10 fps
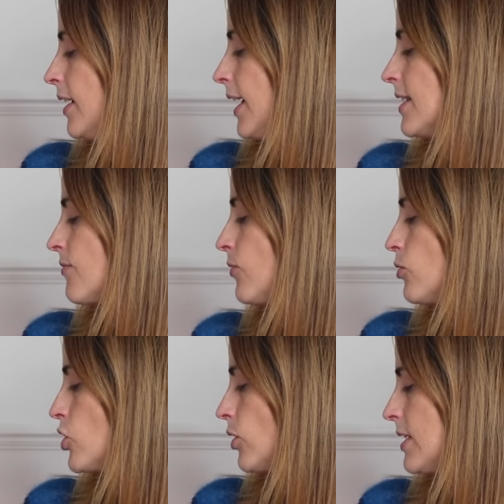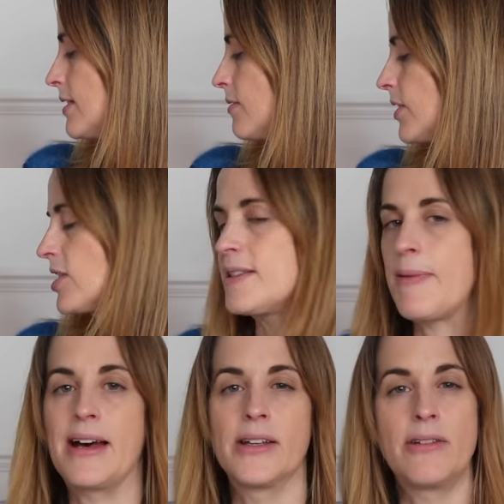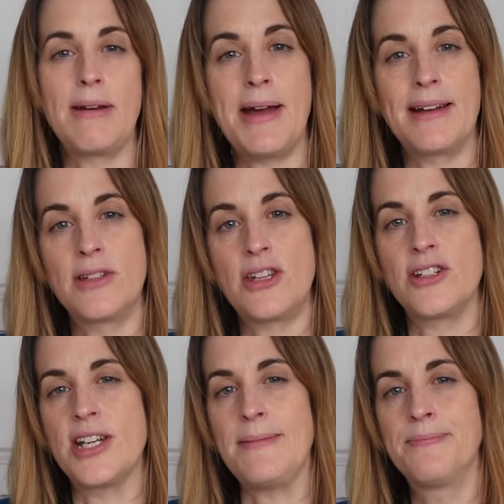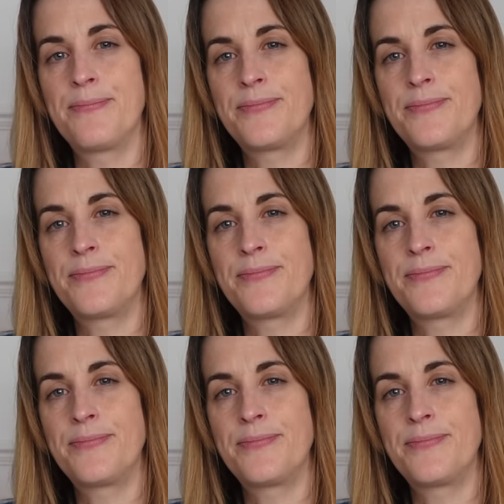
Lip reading: It's $4, which is about £3.30.